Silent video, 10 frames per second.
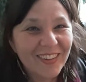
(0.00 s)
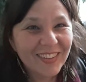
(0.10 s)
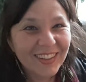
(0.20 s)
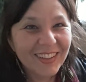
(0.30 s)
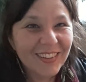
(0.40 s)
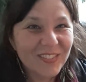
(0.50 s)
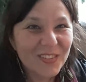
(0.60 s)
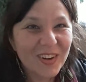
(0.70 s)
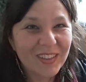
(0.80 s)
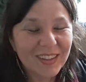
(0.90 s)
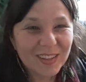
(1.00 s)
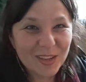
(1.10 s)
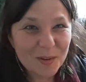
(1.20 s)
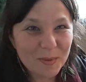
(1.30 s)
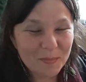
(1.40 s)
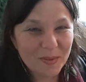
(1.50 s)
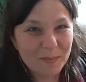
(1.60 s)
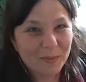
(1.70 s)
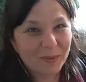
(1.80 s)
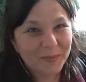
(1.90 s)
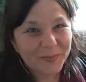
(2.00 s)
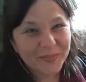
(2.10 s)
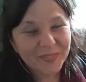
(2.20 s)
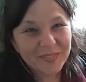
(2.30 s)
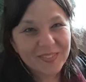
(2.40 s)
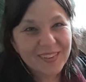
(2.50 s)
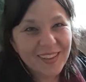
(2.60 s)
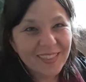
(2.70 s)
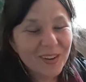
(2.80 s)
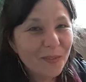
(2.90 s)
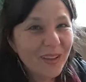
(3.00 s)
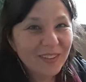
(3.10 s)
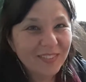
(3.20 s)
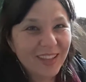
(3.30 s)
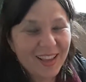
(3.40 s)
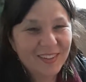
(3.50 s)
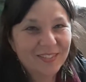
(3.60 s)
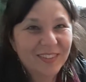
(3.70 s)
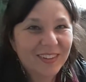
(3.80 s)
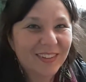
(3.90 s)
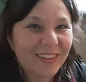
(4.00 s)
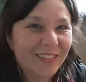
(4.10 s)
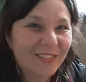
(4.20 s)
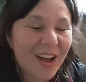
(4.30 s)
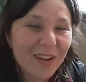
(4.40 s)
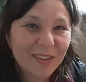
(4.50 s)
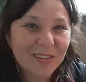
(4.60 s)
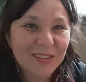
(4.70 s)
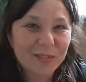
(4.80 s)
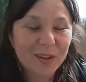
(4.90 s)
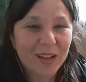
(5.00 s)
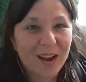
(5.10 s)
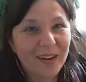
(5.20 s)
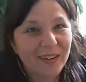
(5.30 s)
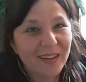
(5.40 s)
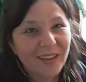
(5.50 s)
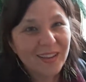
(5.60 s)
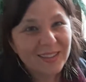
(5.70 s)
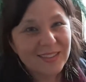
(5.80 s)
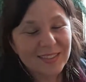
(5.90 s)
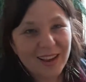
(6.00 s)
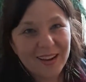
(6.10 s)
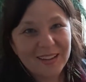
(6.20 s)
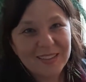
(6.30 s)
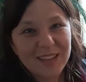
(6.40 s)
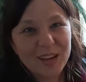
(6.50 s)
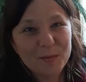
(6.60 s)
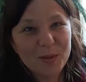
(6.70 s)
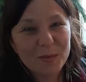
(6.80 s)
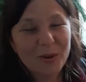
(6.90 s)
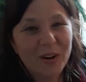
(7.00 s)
I want to learn from all the Cuban people their way of life, their their values, while our society is getting more and